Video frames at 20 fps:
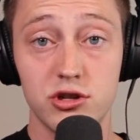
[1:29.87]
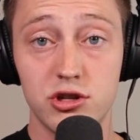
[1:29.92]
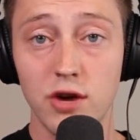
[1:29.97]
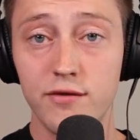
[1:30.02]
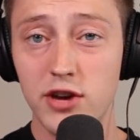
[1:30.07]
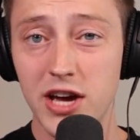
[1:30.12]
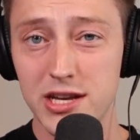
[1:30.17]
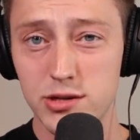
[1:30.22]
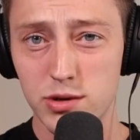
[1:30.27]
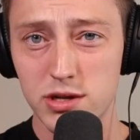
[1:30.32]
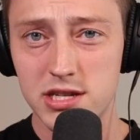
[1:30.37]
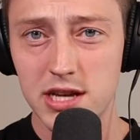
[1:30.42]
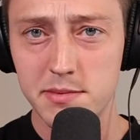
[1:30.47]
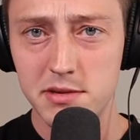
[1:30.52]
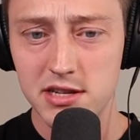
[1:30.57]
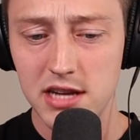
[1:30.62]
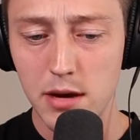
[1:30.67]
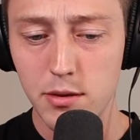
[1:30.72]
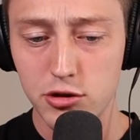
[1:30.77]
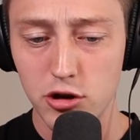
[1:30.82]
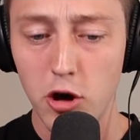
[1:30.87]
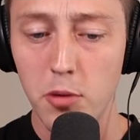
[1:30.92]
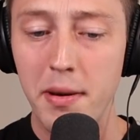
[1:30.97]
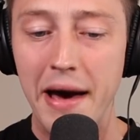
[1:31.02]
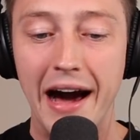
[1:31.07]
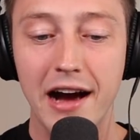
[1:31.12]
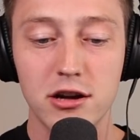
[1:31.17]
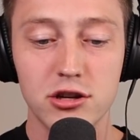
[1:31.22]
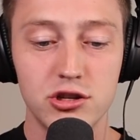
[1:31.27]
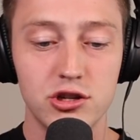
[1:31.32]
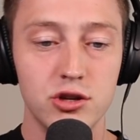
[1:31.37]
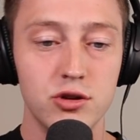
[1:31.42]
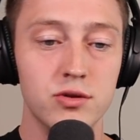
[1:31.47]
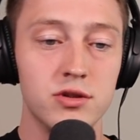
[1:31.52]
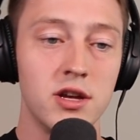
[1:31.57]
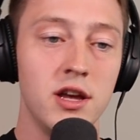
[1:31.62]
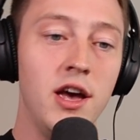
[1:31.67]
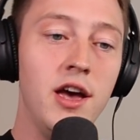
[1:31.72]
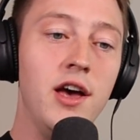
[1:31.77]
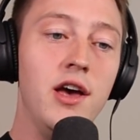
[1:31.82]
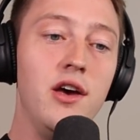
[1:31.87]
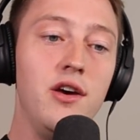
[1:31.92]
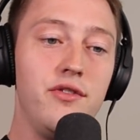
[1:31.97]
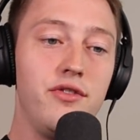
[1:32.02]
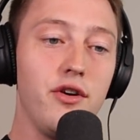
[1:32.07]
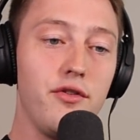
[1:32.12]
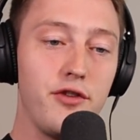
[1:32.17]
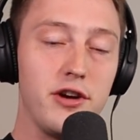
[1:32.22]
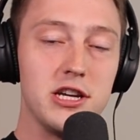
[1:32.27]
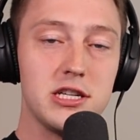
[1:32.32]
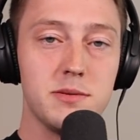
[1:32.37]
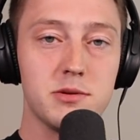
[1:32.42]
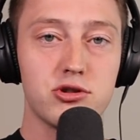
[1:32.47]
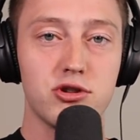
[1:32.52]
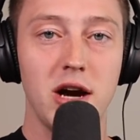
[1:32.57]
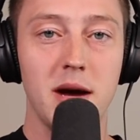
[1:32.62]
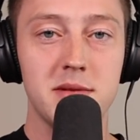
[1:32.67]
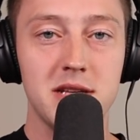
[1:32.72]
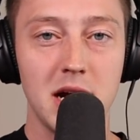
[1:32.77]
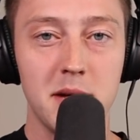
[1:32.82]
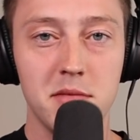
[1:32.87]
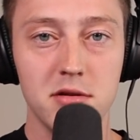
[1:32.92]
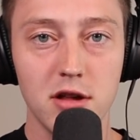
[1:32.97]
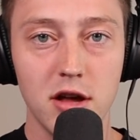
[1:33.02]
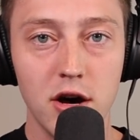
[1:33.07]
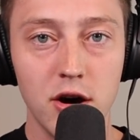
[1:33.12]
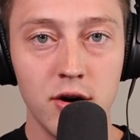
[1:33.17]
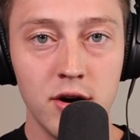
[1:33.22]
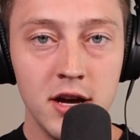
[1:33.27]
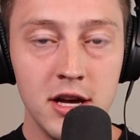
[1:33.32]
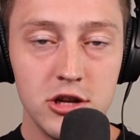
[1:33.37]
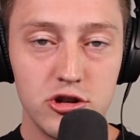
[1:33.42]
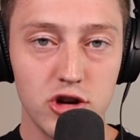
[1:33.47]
So if you guys want to stay up to date with all Packers news, feel free to subscribe down below.